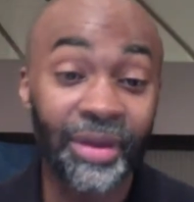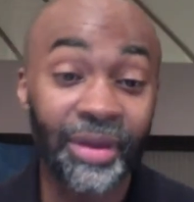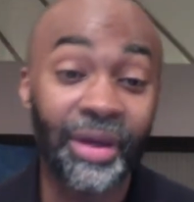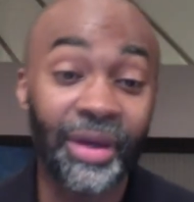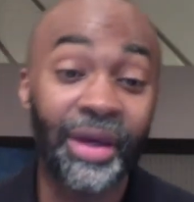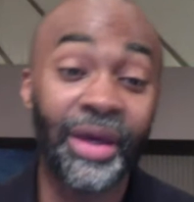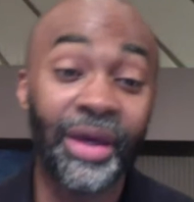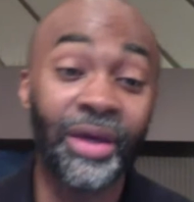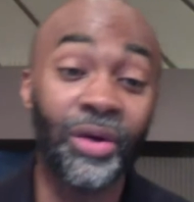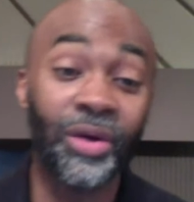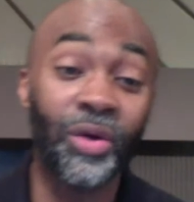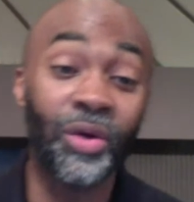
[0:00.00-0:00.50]

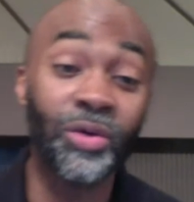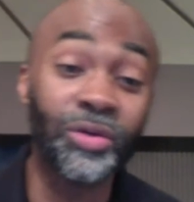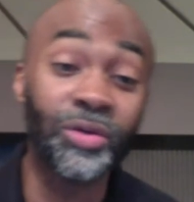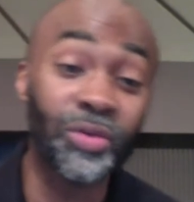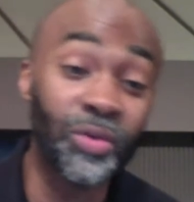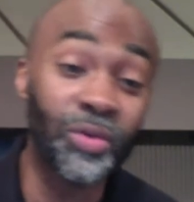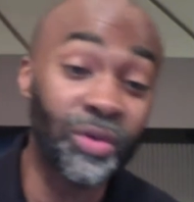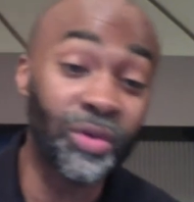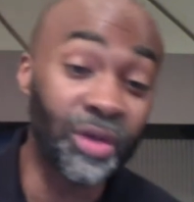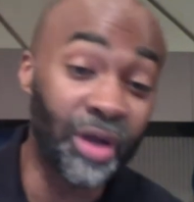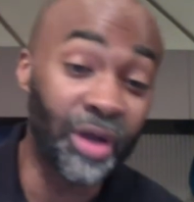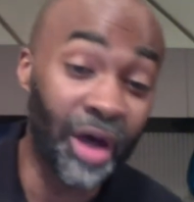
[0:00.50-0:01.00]
It goes through
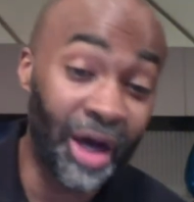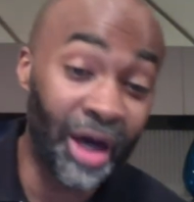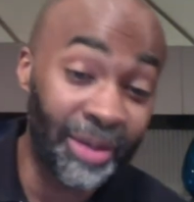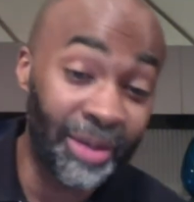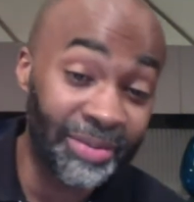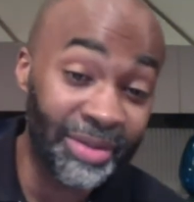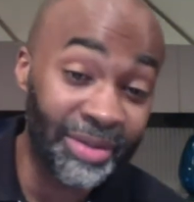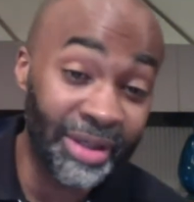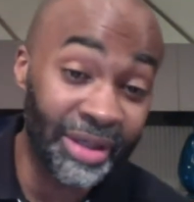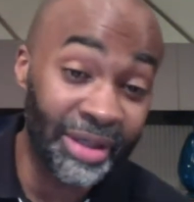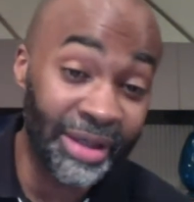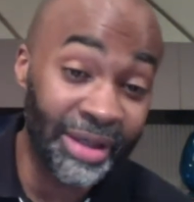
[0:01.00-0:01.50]
the
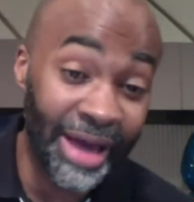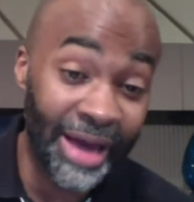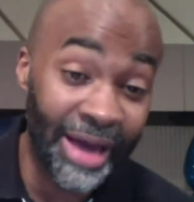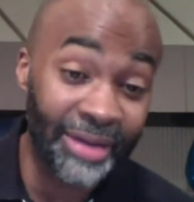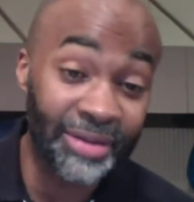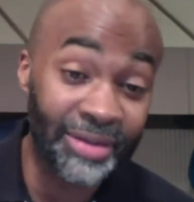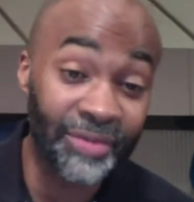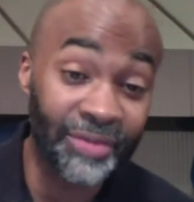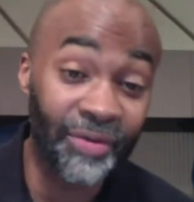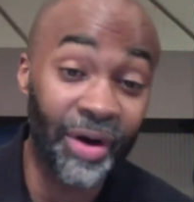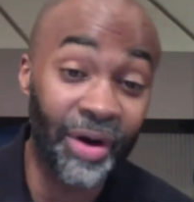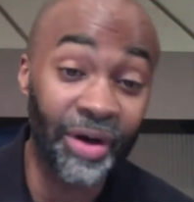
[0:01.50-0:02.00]
ups and
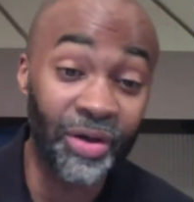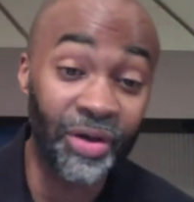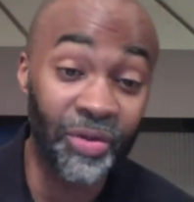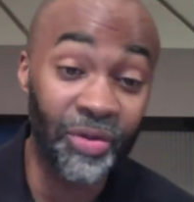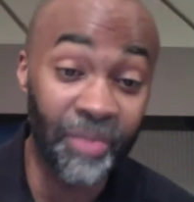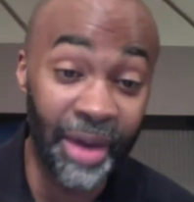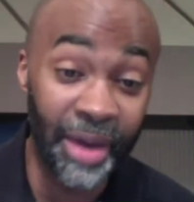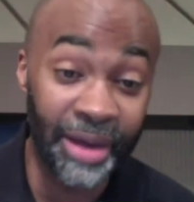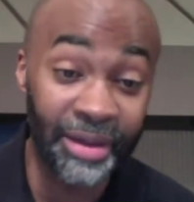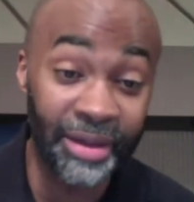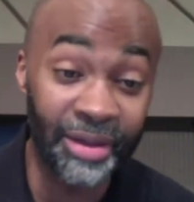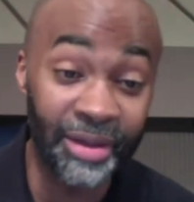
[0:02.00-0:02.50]
downs of our
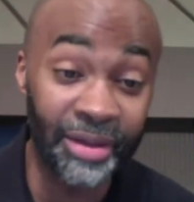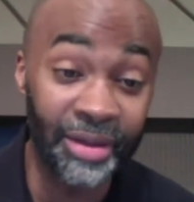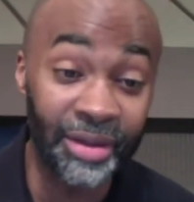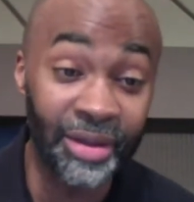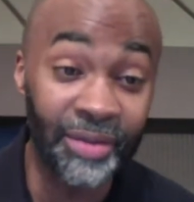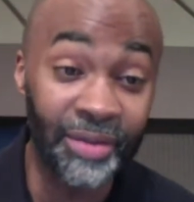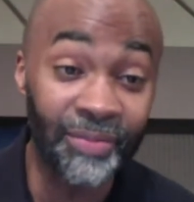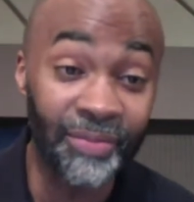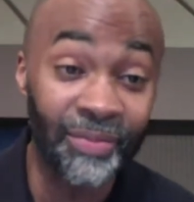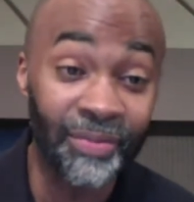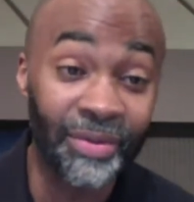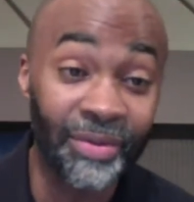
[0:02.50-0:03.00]
humanity
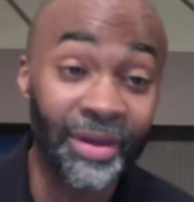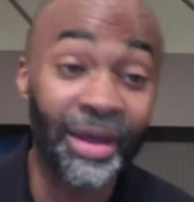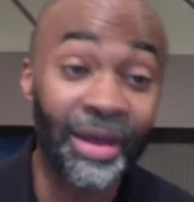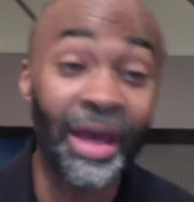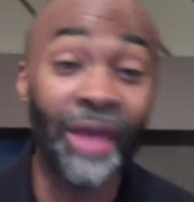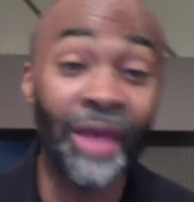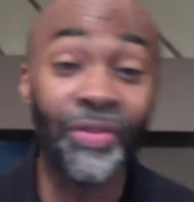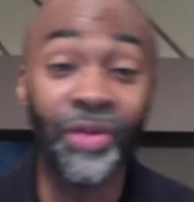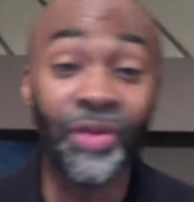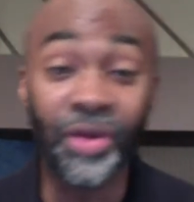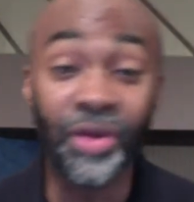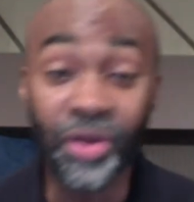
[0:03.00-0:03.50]

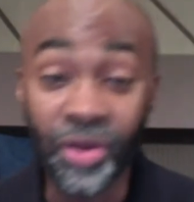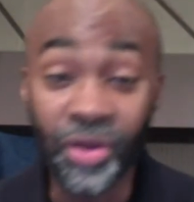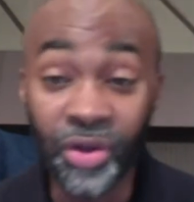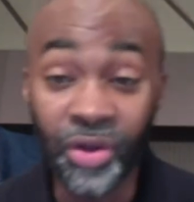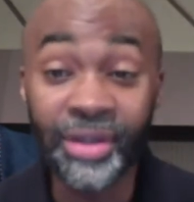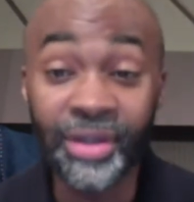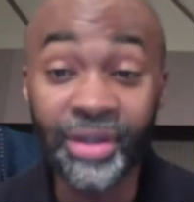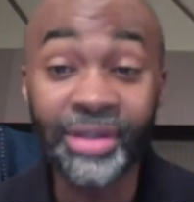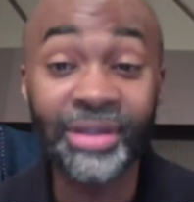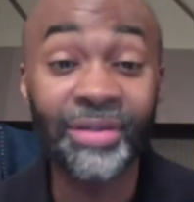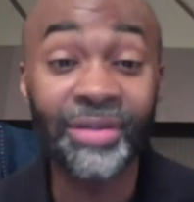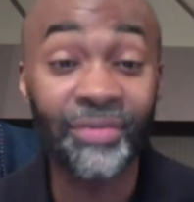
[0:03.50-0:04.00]
and the
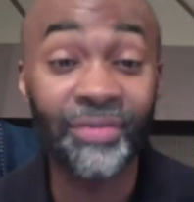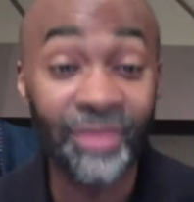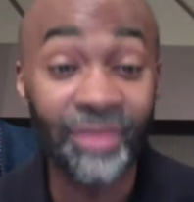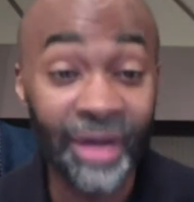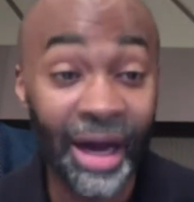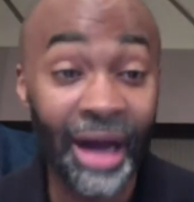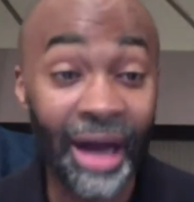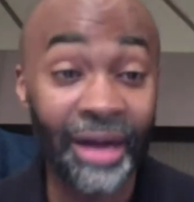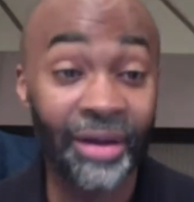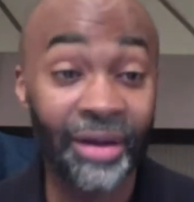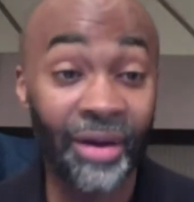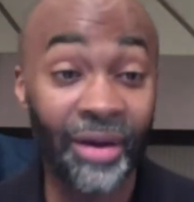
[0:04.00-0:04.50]
goodness of
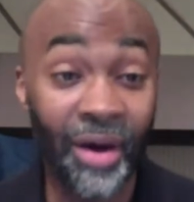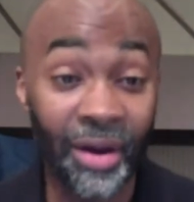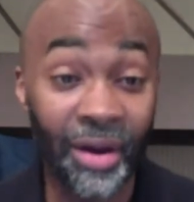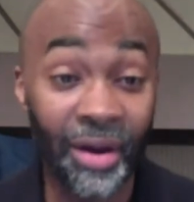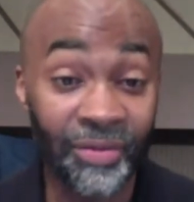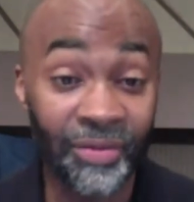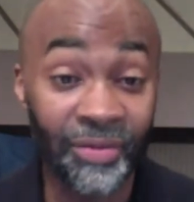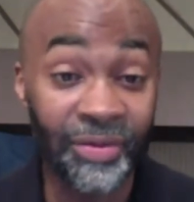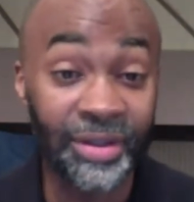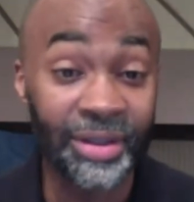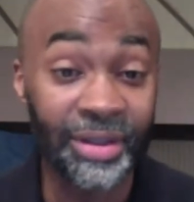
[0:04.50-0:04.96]
God in all of it.